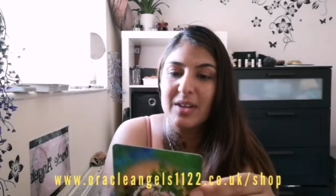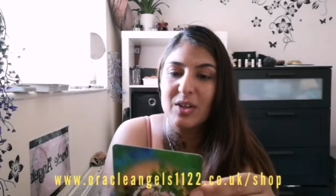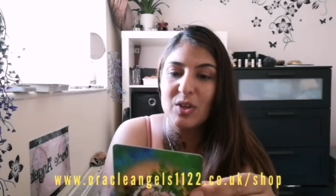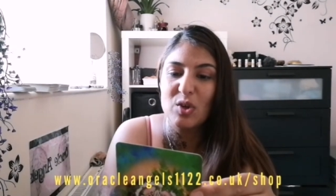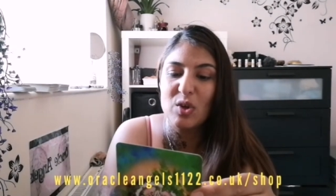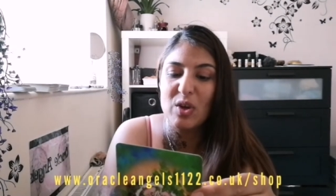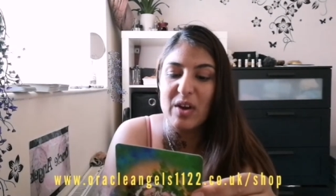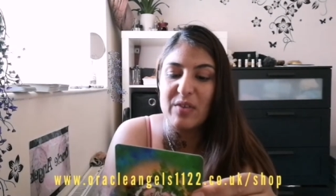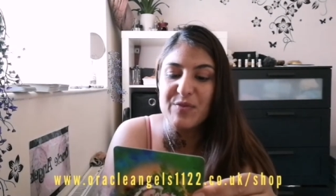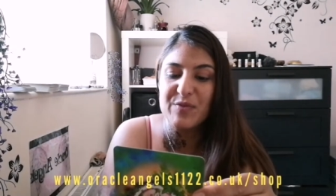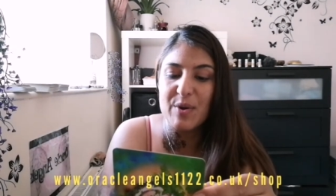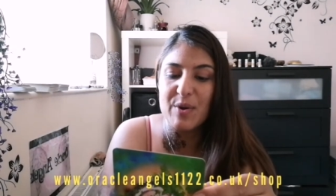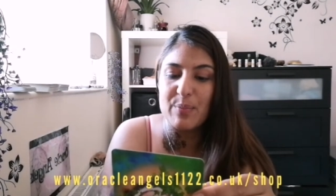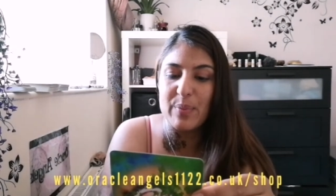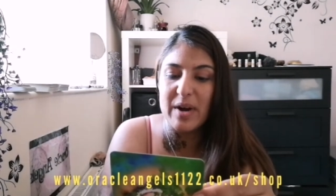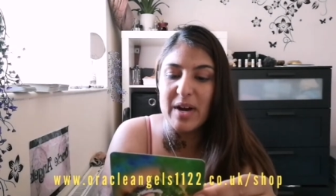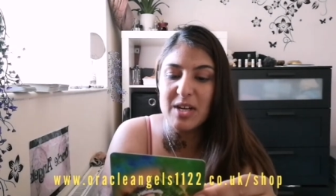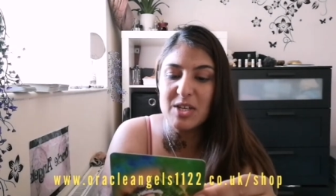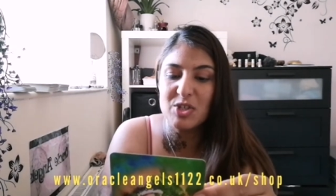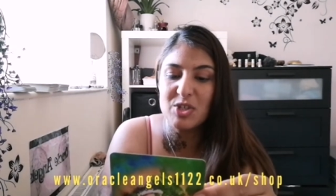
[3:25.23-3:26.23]
You have
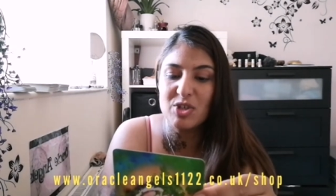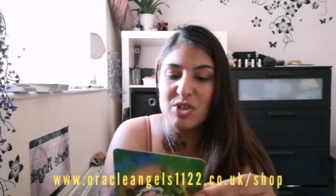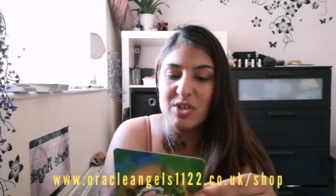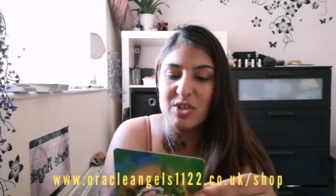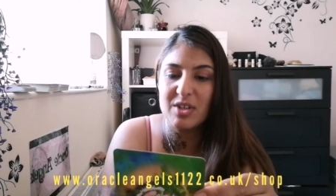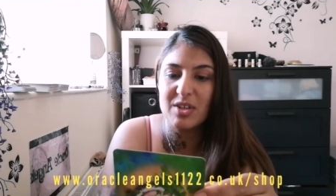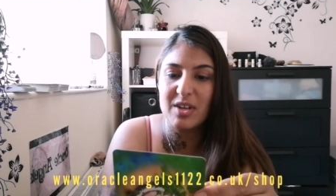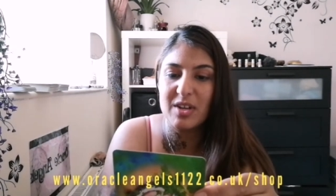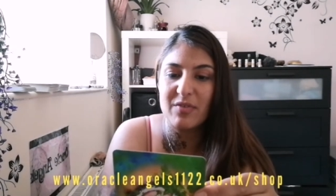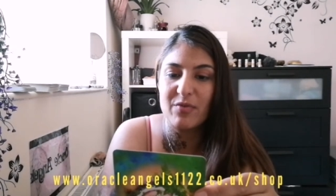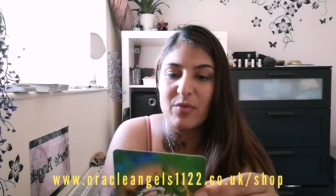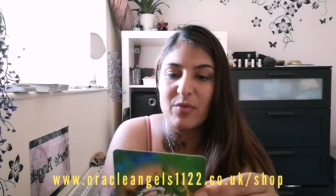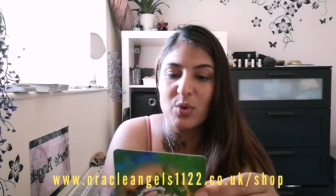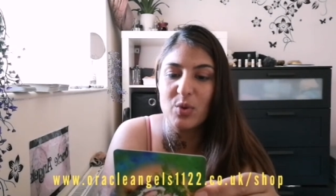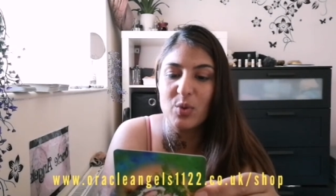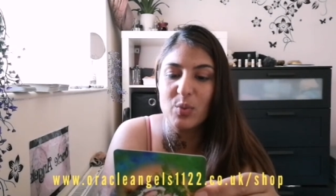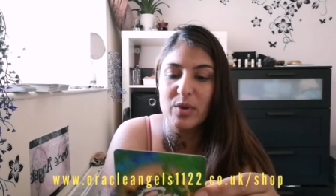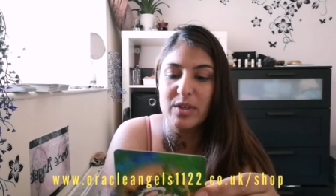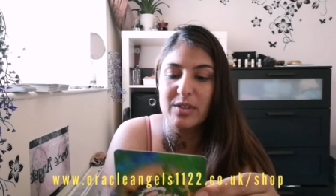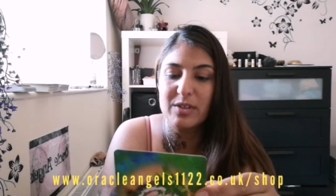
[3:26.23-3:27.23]
compassion for
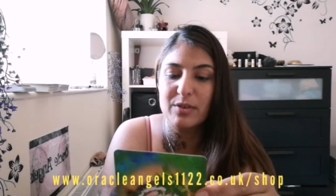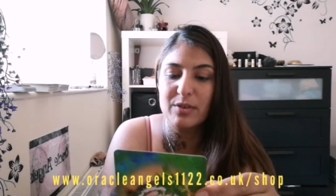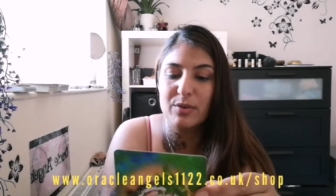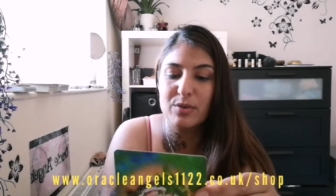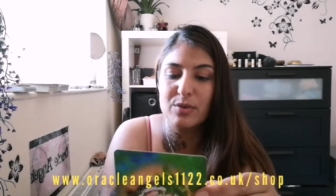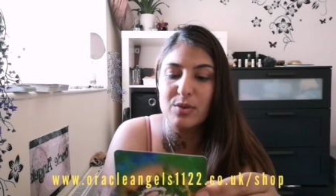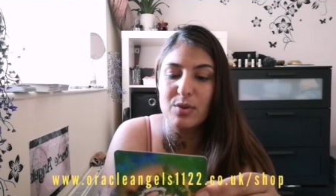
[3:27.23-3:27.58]
the world.